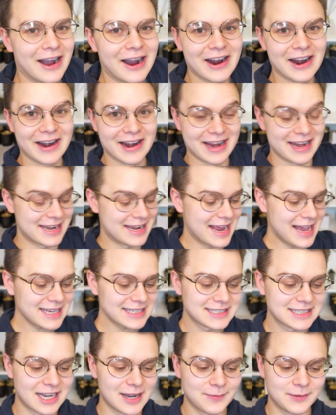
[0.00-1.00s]
All right,
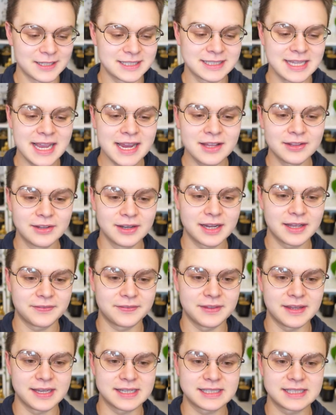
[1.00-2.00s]
next up, let's take a look at
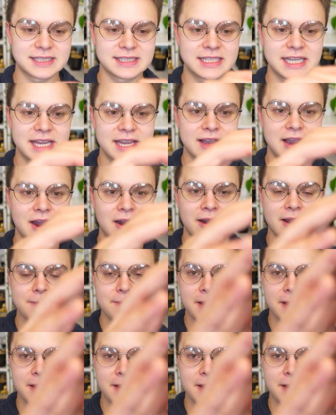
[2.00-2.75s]
this tiare